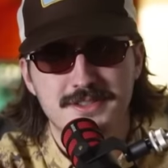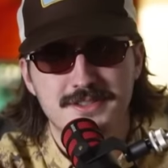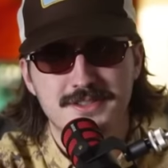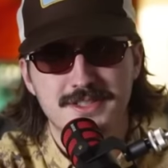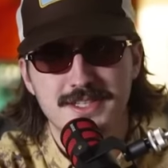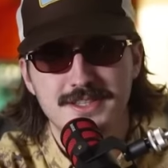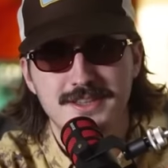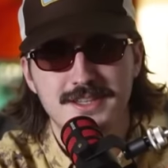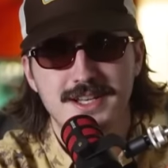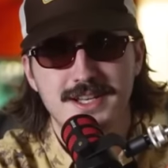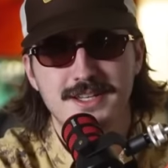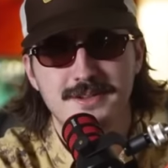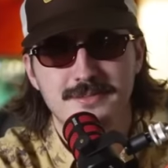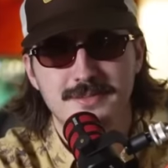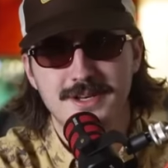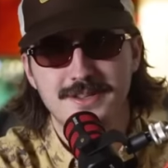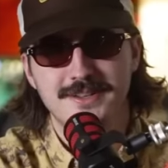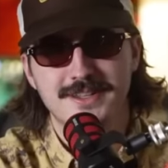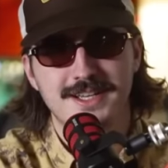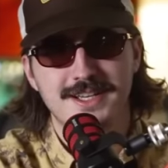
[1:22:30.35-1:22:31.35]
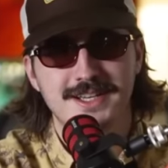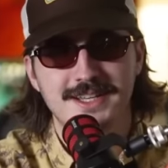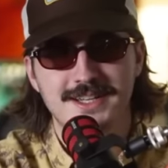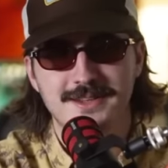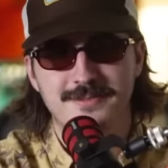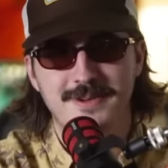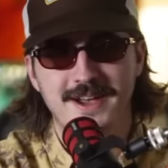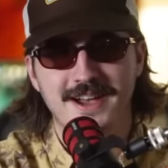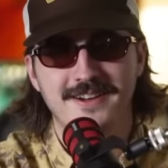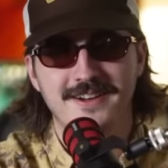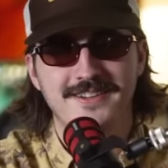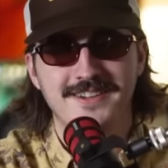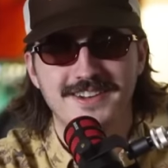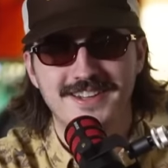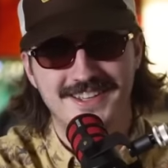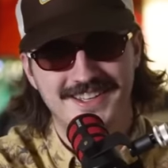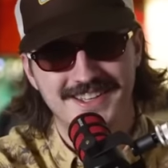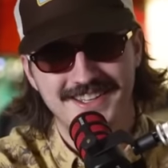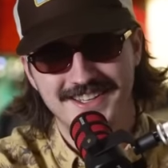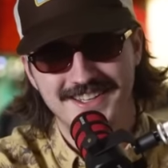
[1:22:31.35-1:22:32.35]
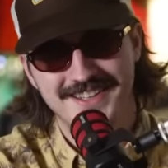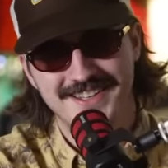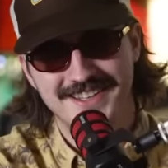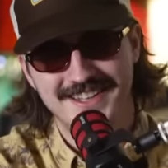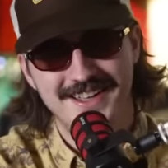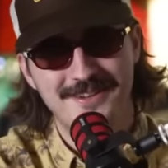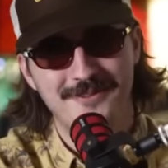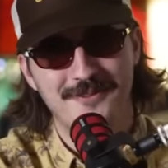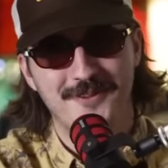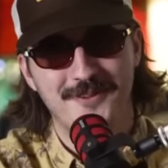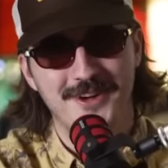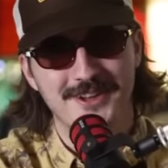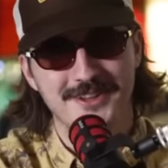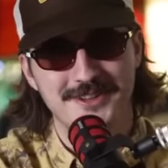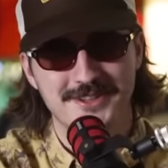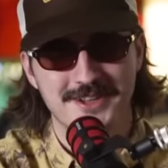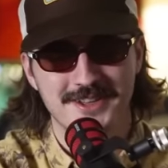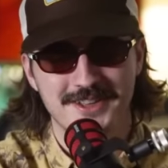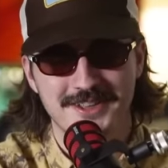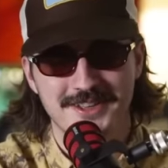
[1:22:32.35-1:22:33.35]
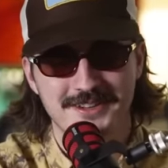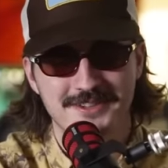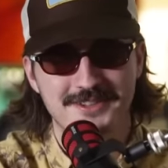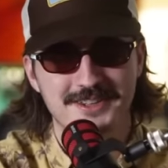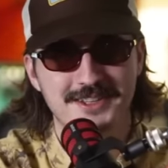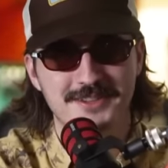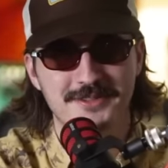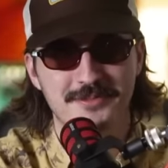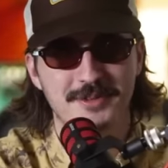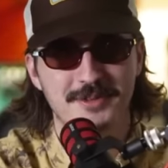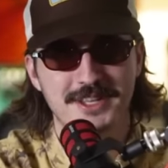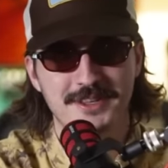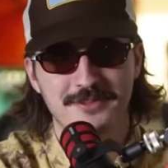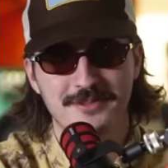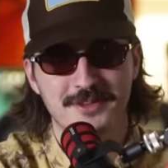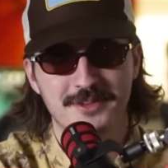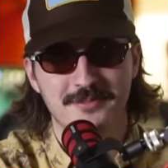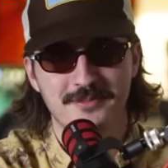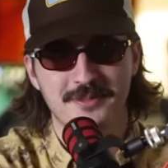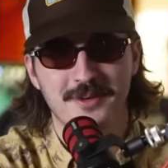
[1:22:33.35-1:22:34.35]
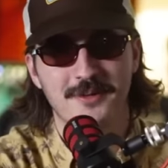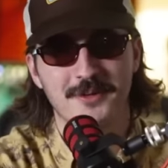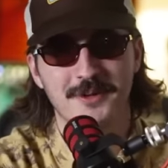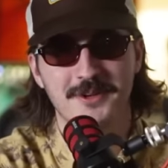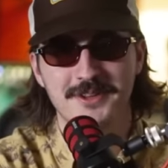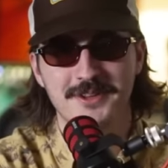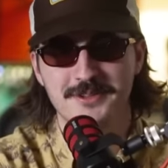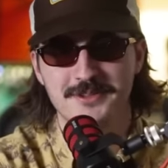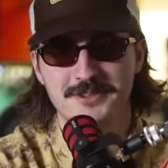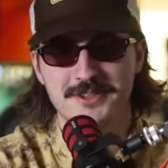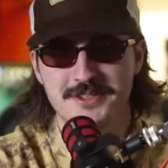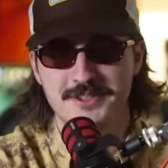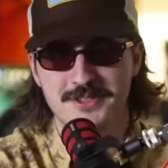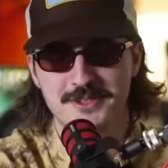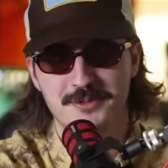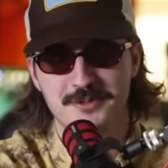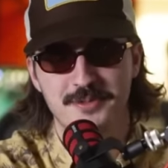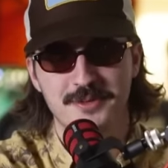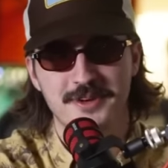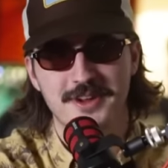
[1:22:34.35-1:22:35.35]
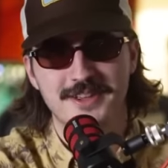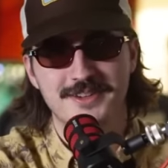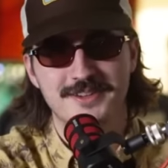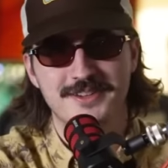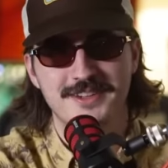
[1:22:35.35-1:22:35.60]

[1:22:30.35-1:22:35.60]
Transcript: He lied about lying about, and he was all those things, but even more, he was a super agent.